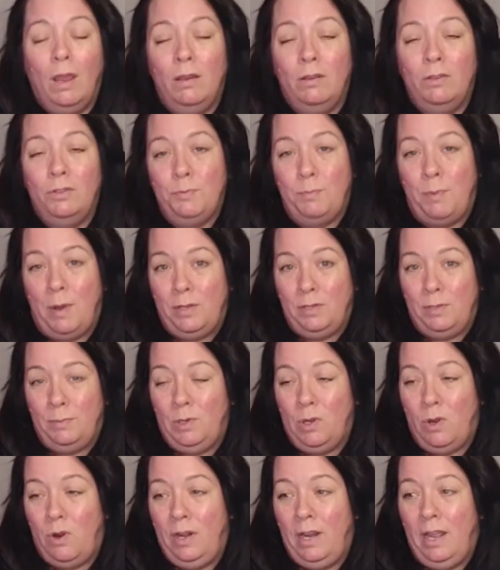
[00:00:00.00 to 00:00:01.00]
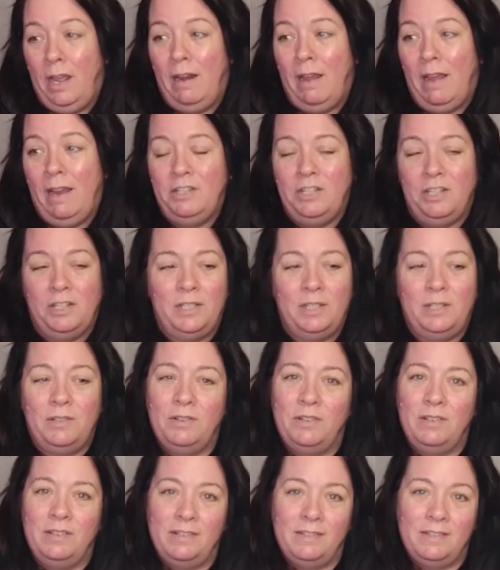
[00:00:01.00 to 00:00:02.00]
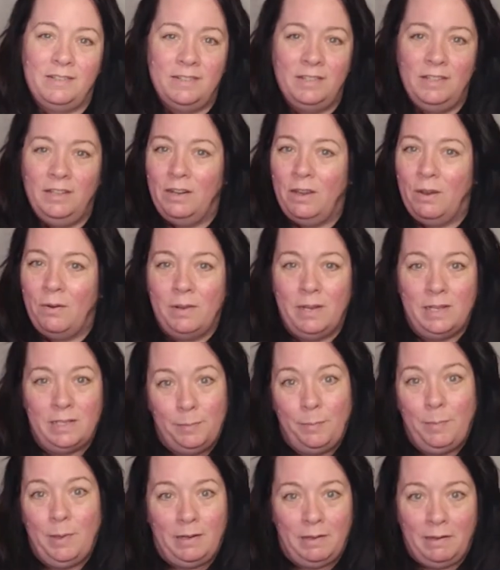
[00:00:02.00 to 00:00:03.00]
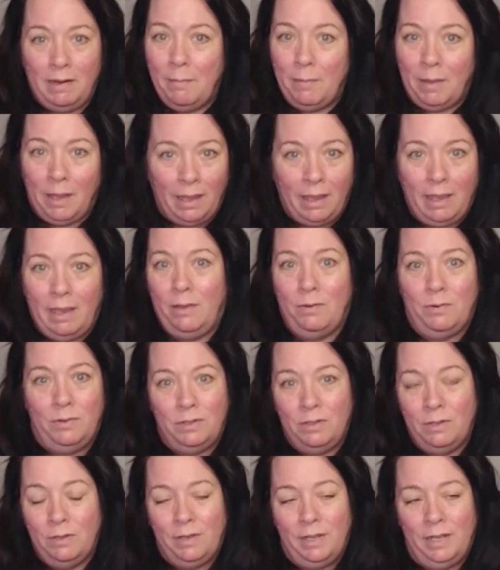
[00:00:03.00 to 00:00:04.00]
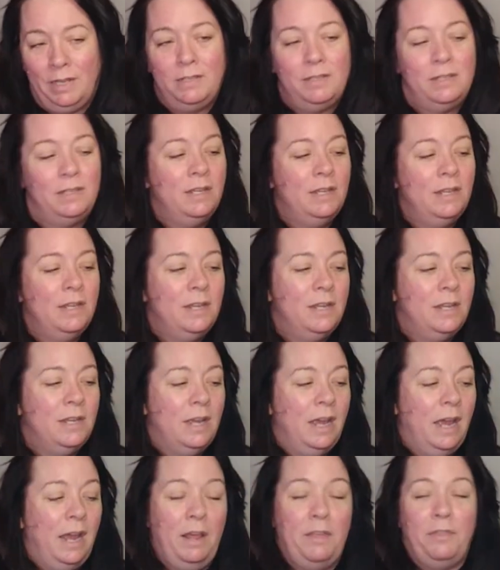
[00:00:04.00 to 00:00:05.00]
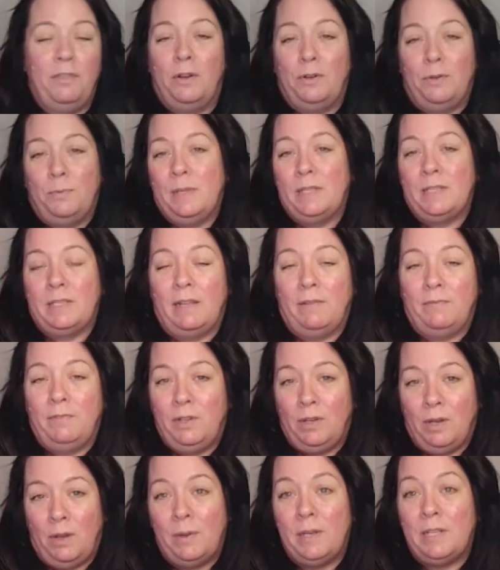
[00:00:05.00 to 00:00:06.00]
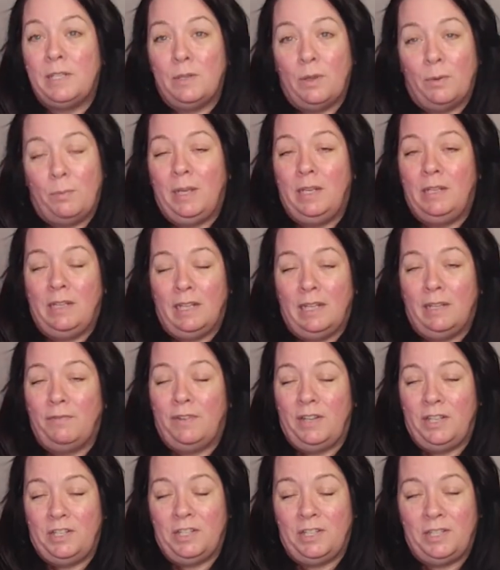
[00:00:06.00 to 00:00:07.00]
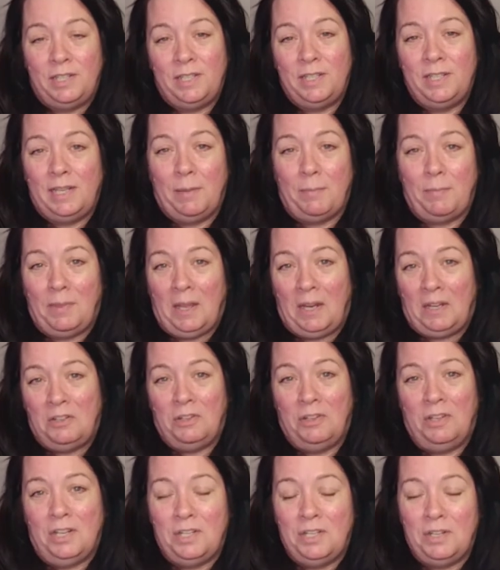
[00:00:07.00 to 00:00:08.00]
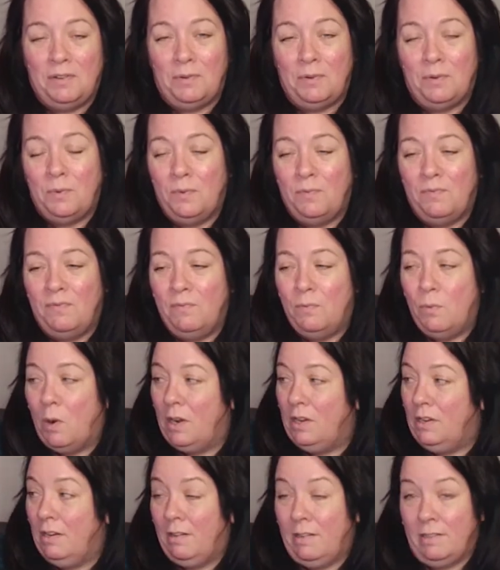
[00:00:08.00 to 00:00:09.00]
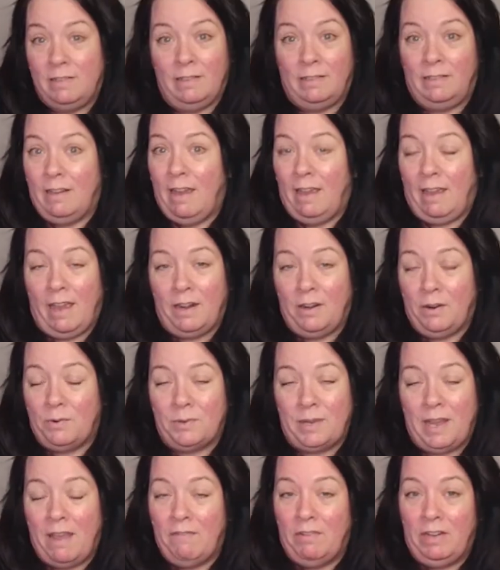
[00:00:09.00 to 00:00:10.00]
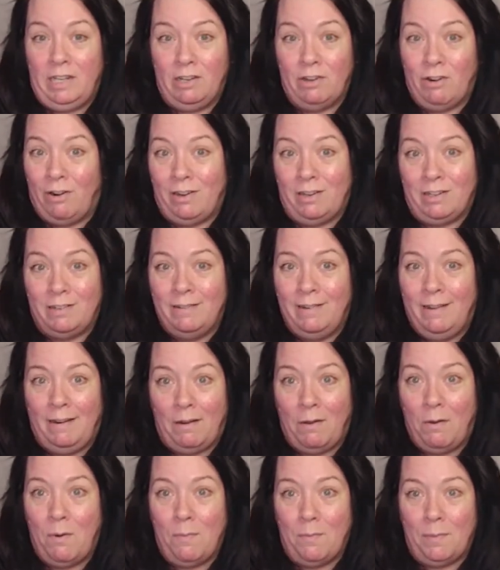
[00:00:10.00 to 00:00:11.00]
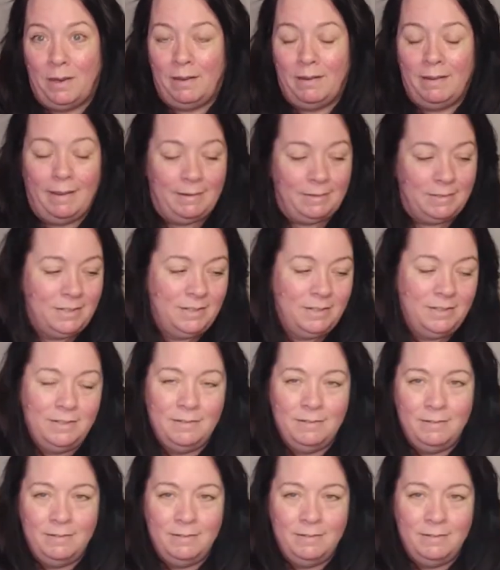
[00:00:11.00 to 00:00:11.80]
to buy some yarn, and I just couldn't, it's a pandemic, I couldn't do it. And I thought to myself, it's no big deal if I just skip that tradition 1 year. It's not like I don't have any yarn at home and can't